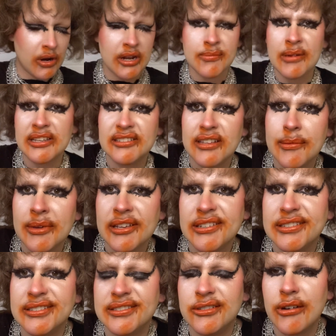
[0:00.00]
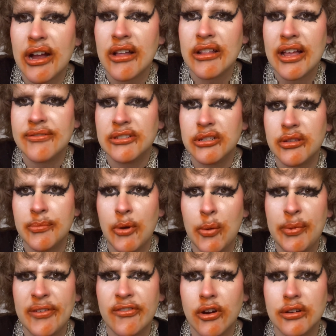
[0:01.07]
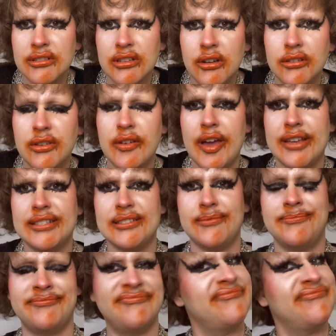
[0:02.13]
Where did my stomach growl after the poopy fart song, you guys?